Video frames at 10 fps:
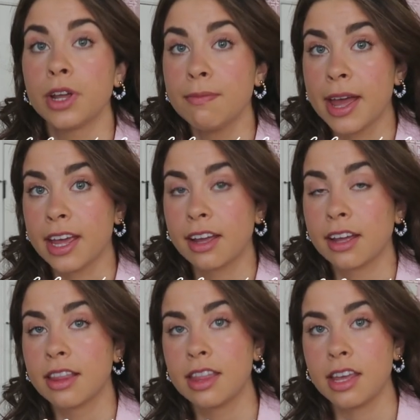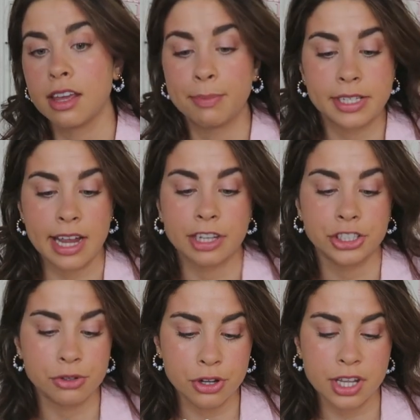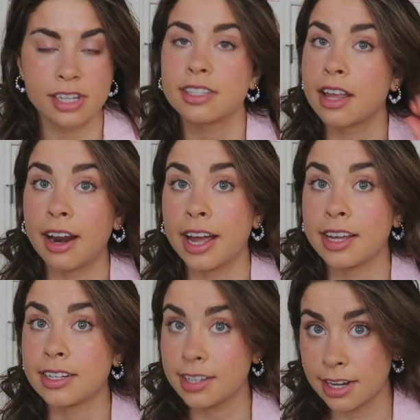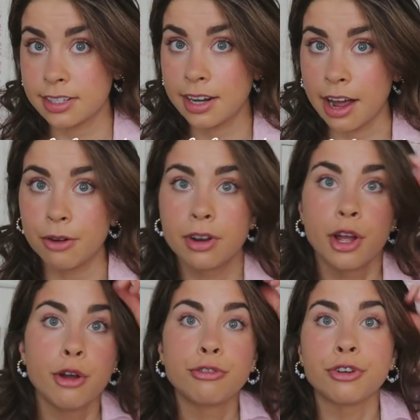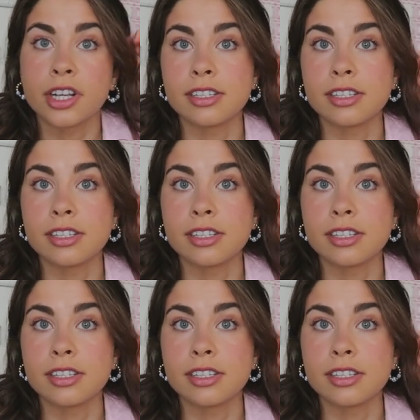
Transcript: remake the pistachio cookies that I tested out for